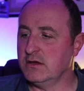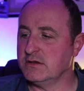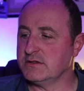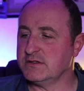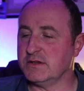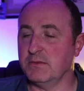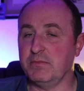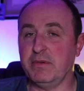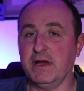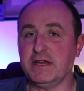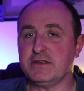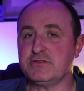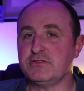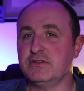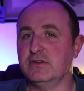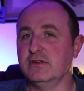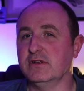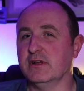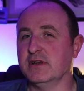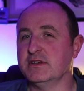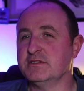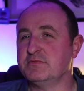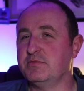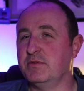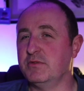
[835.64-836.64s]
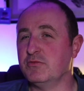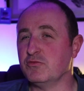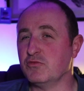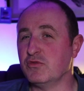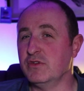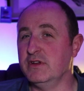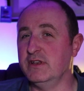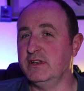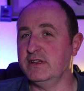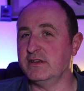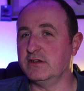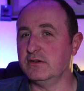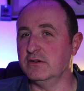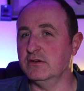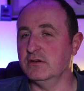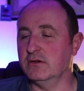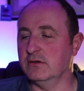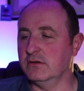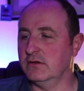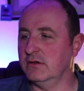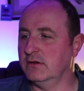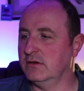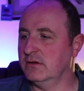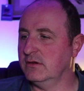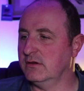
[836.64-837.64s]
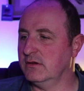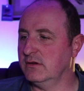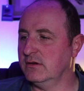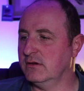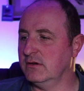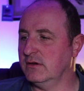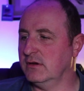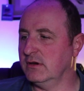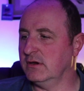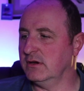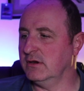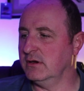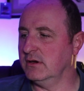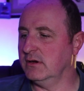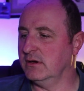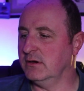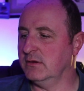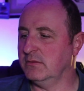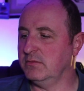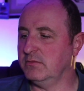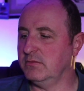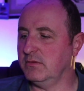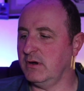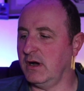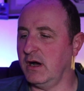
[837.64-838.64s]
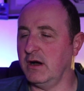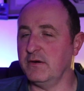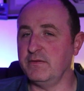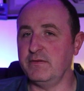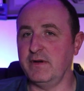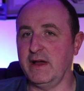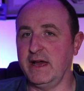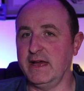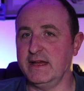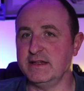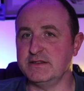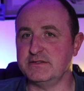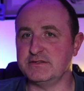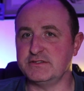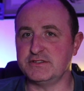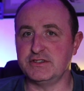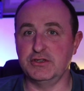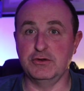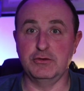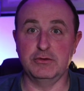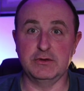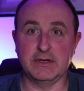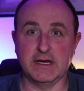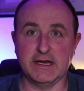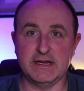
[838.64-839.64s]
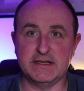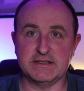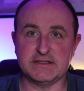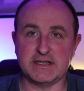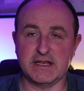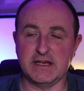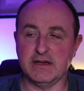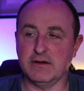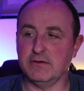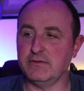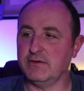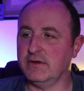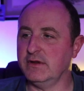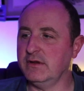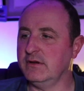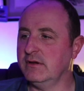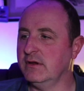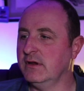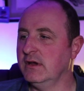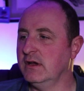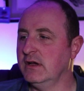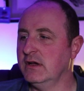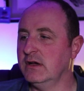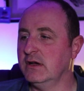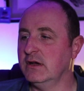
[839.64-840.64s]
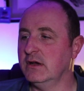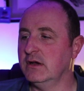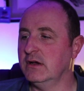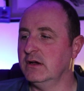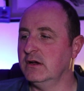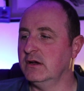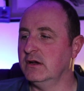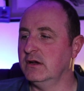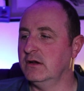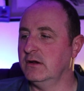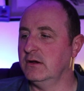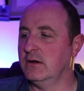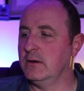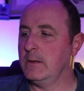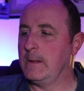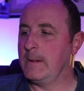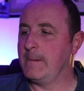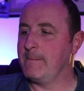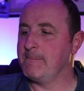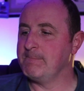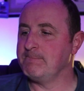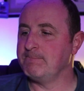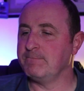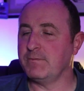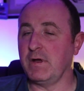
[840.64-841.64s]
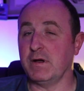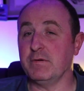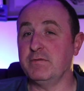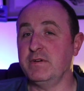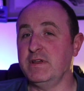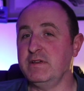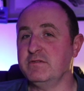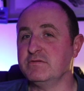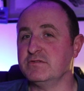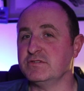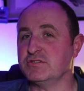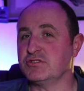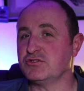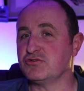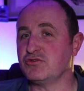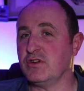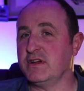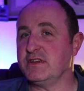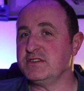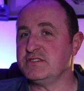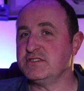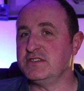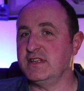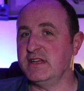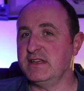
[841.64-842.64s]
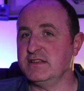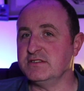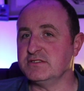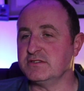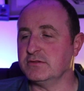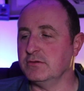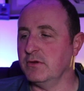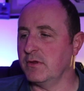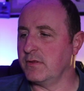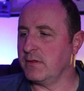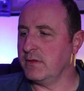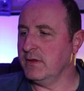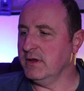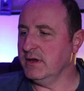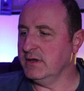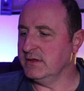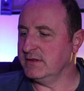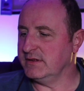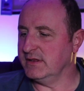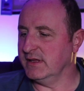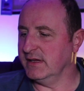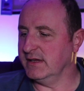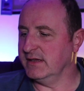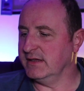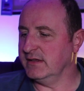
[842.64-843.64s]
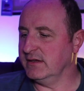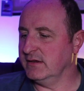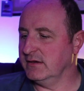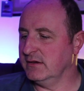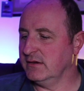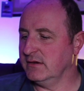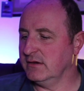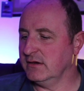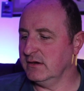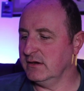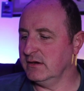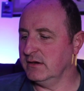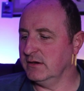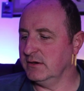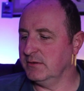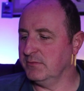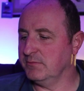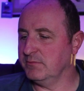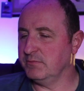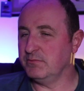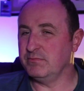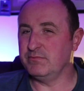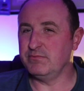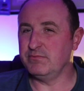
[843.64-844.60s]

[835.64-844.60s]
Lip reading: So battery life's been really good. I've had 2 days out of it. I've even stretched it into a third day, but